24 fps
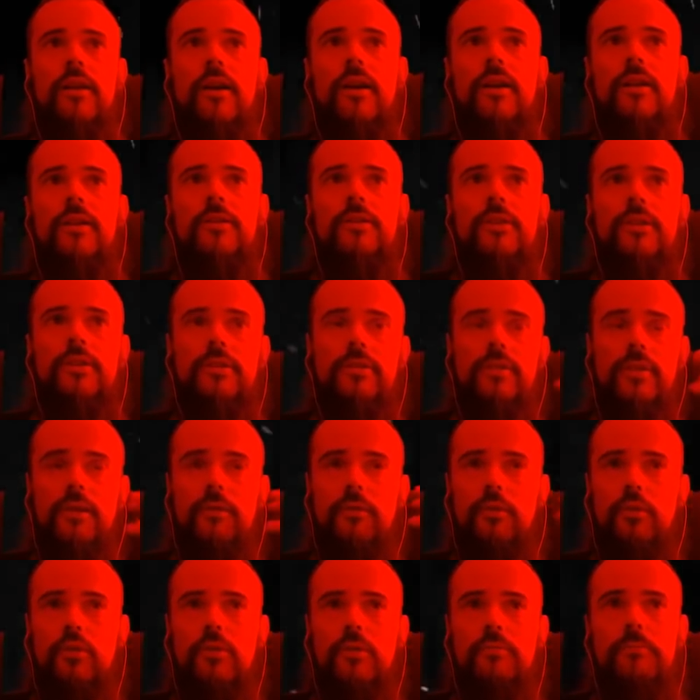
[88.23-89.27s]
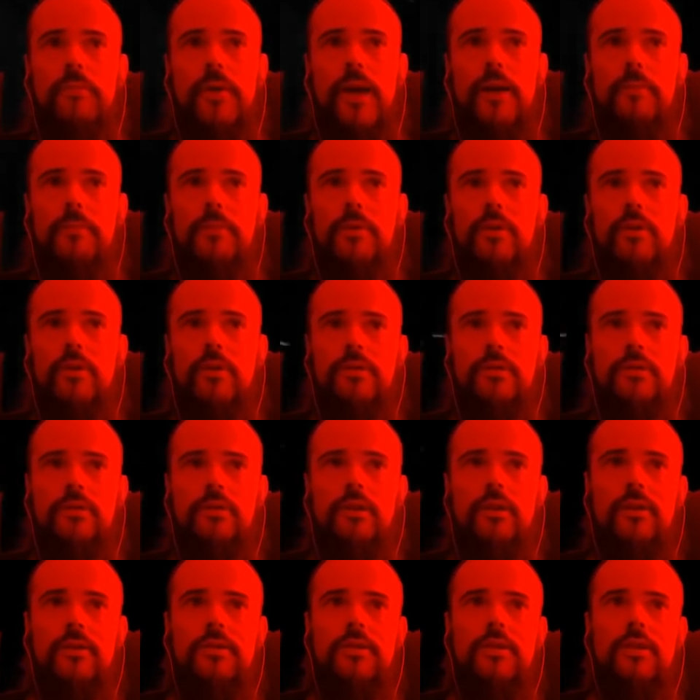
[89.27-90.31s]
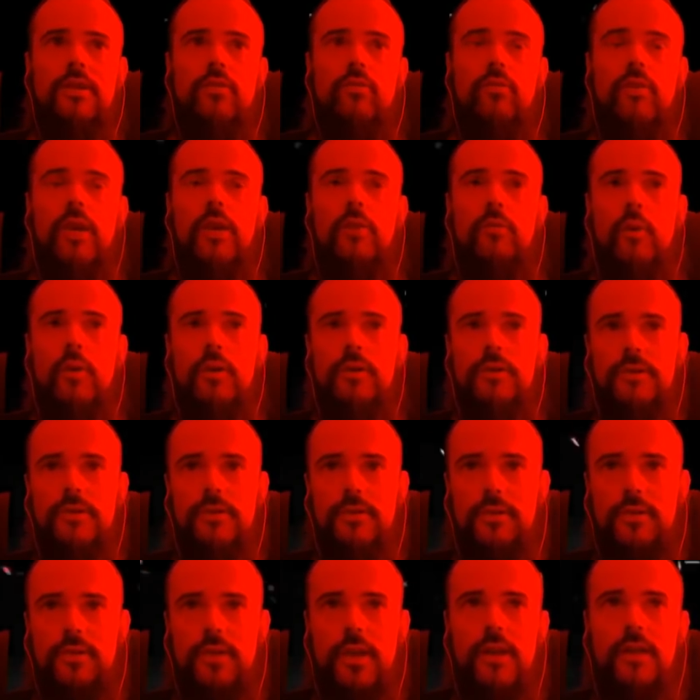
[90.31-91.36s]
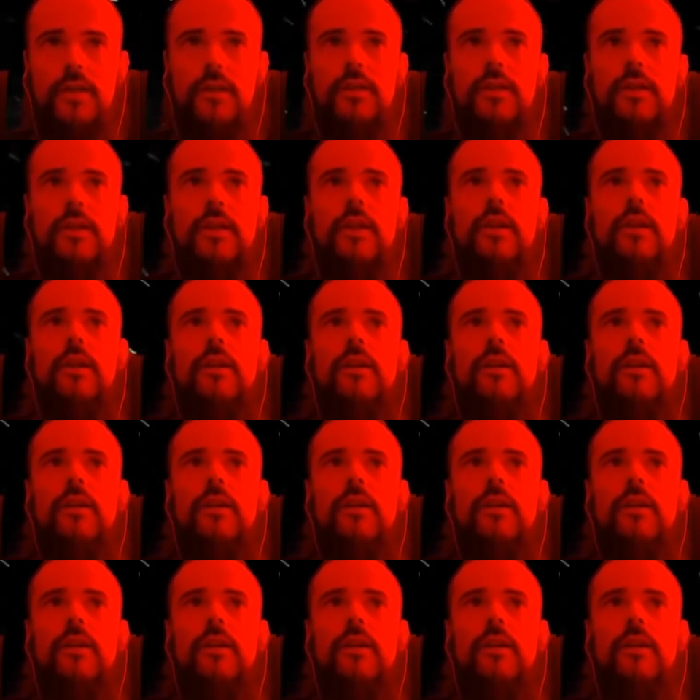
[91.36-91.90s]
I just never looked back, because Toxic Rain was exactly